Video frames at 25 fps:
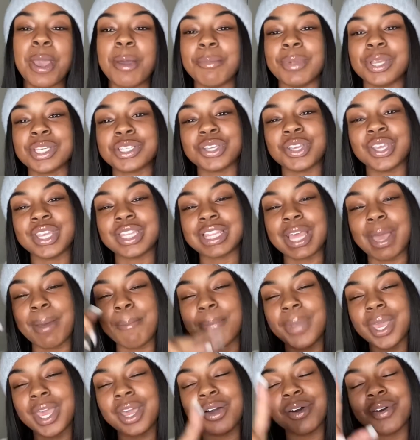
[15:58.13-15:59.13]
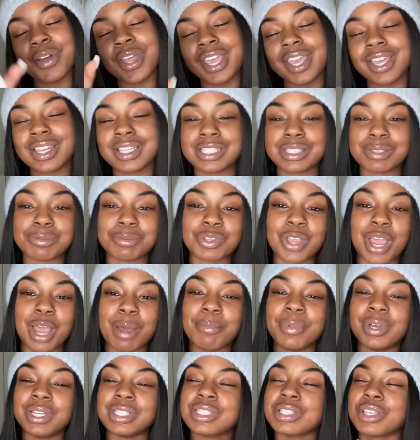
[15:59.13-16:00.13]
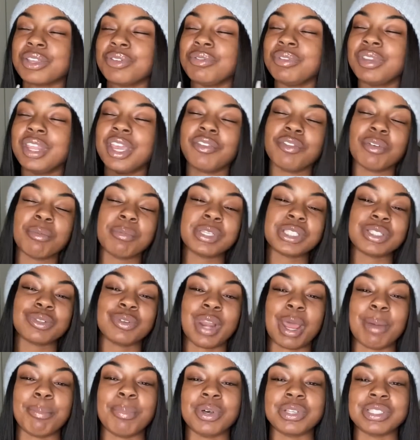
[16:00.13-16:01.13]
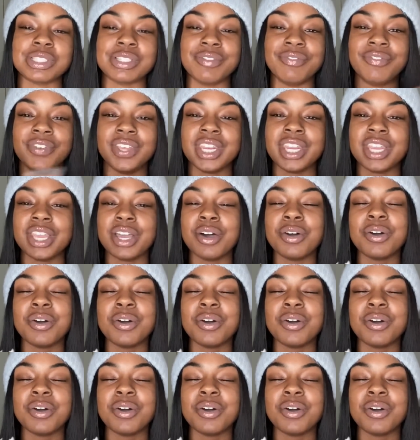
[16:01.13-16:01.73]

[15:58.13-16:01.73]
Make sure you hit that bell and the subscribe button so you never miss when I post a video.